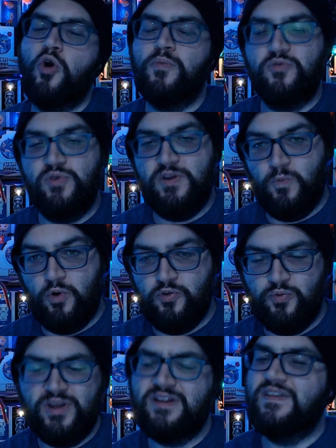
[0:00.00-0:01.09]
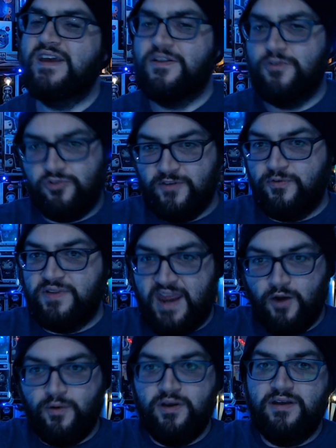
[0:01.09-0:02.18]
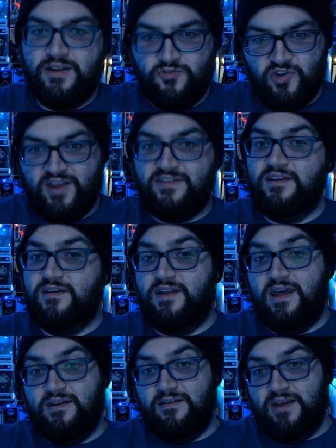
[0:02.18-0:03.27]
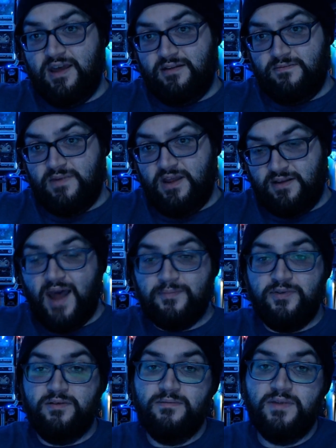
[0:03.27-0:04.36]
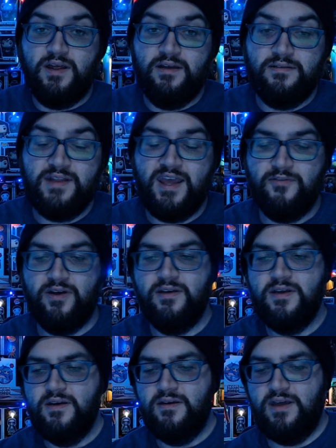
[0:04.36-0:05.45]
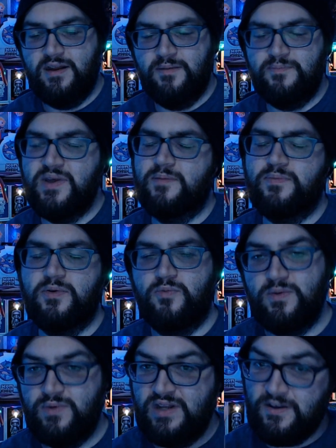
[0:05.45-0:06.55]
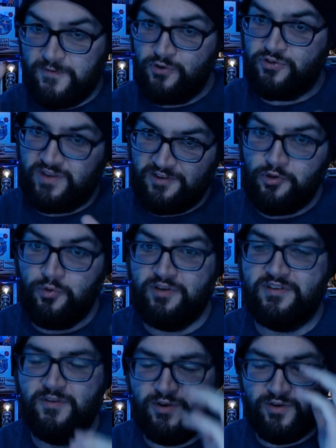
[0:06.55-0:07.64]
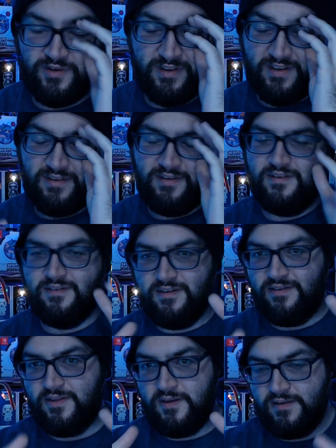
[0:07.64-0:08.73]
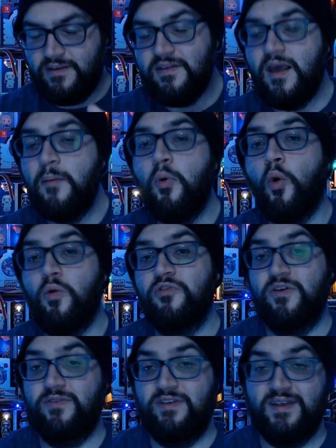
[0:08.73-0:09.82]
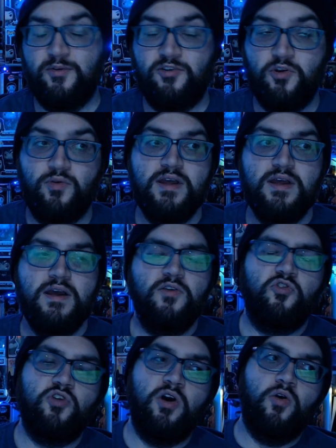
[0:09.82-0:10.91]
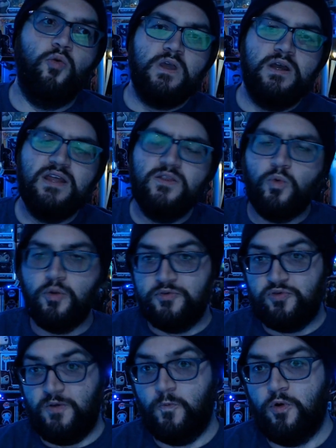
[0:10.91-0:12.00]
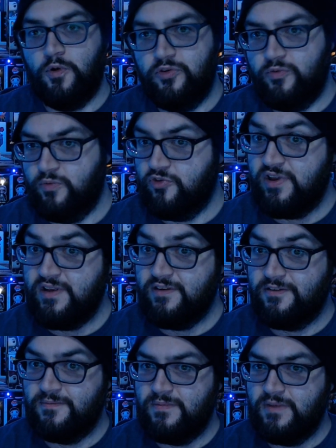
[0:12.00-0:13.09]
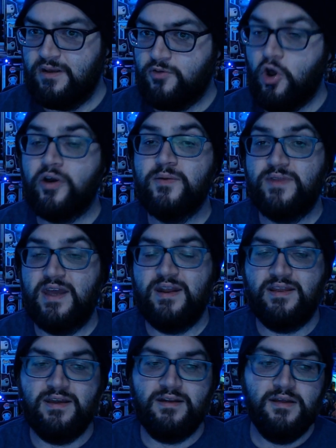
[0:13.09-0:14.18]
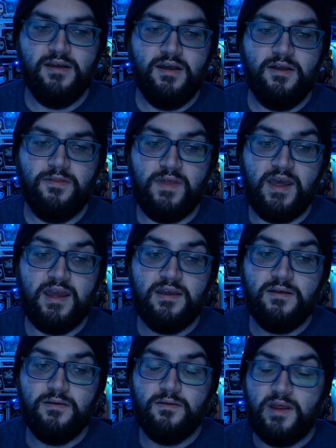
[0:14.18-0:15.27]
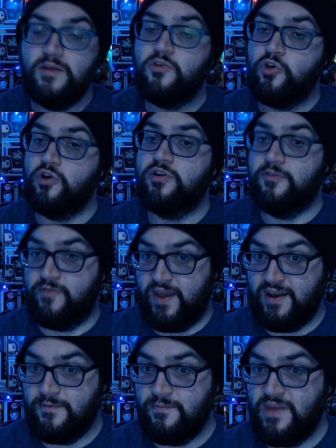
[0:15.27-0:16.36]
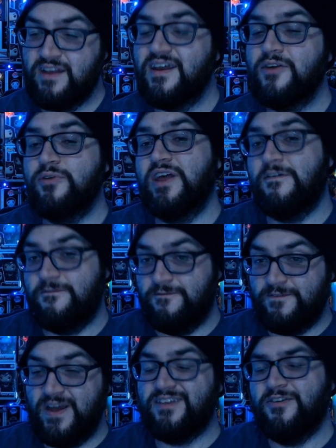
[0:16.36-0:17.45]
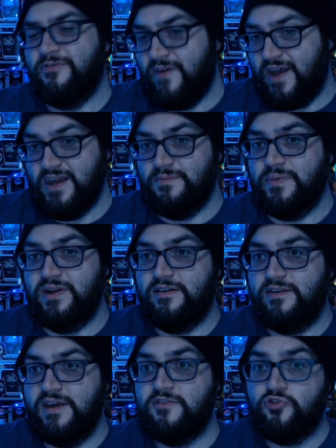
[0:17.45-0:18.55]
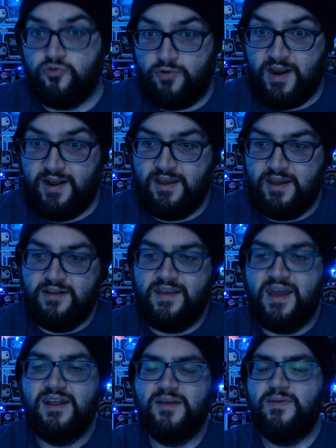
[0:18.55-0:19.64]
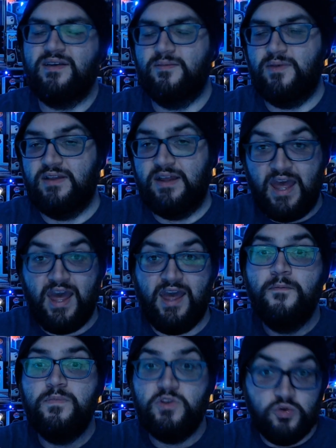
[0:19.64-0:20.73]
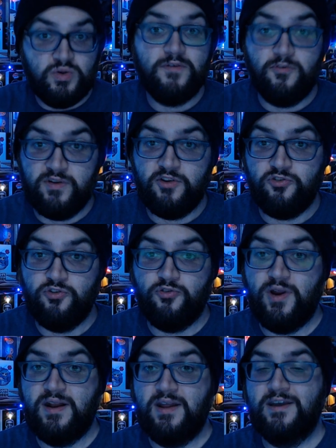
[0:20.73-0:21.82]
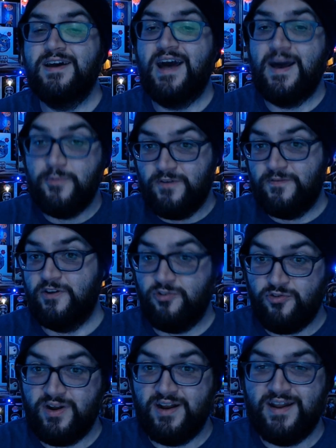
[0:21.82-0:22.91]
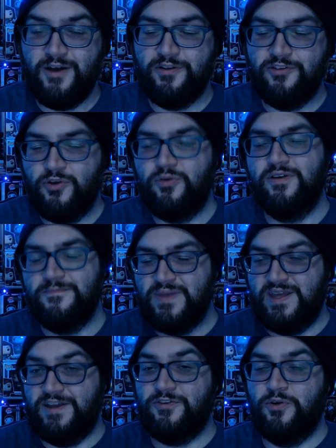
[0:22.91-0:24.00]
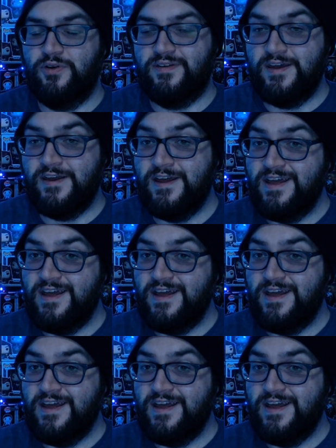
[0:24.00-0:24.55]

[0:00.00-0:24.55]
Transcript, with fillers: between worlds. We'll get to the other stuff with Hera and Jacen and and and Captain uh, Teva in a bit, but we, we need to focus on the Ahsoka stuff here because this is this is the this is the important stuff of this episode. So in the world between worlds, where she's talking with Anakin, they they start to fight and it's not really a it's a fight but it's it's training and it's Anakin basically being like hey you never finished your training I'm going to finish your training now and Ahsoka being Ahsoka's like